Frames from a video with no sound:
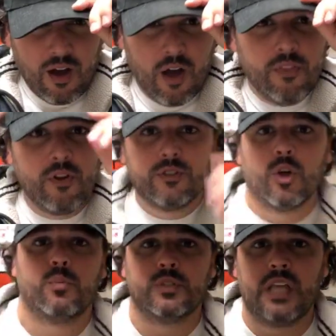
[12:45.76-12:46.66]
on their
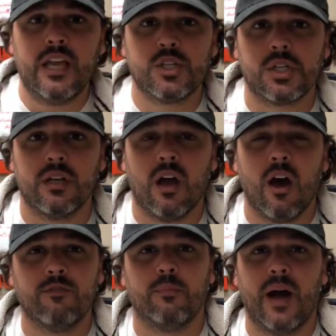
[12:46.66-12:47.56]
interpretation
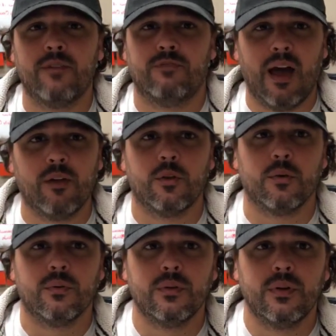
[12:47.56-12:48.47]
of my value.
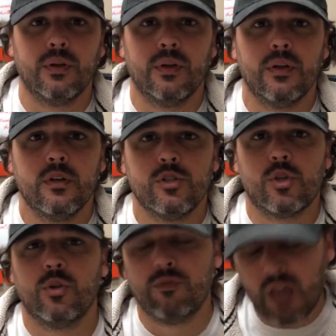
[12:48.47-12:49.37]
So
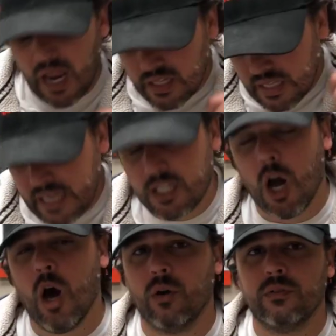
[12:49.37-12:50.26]
you gotta let
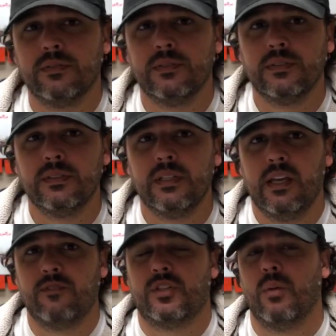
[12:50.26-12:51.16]
go.
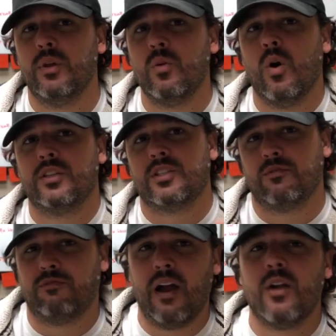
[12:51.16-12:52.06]
If somebody wants to
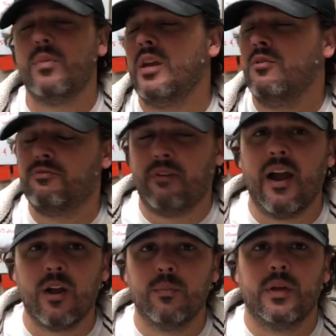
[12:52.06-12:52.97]
fire me,
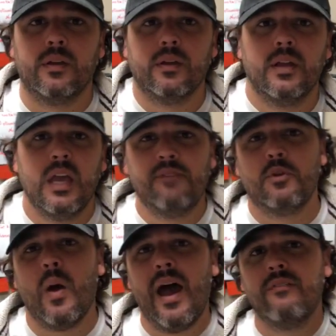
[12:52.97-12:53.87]
fire me. If
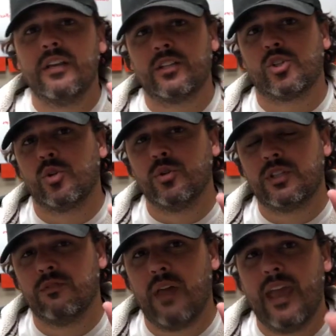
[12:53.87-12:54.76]
you have an
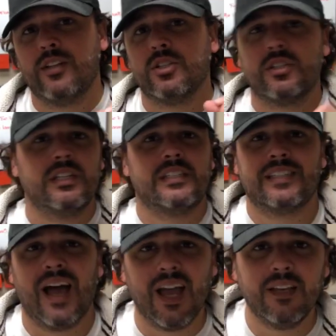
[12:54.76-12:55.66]
exclusive agency
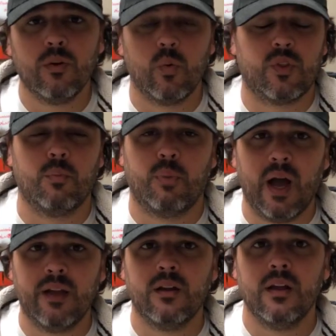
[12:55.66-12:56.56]
signed with a
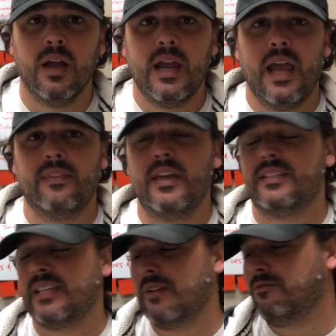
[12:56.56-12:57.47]
buyer and they
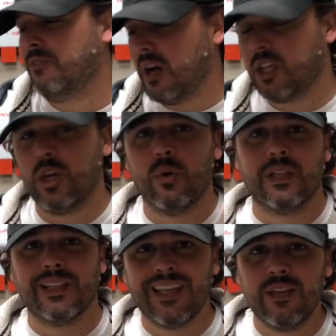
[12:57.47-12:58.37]
say fuck you
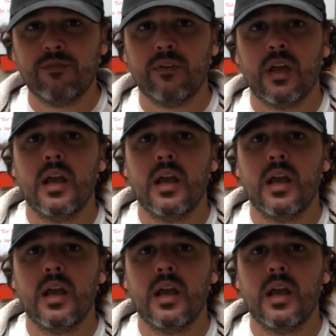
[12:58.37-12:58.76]
and leave,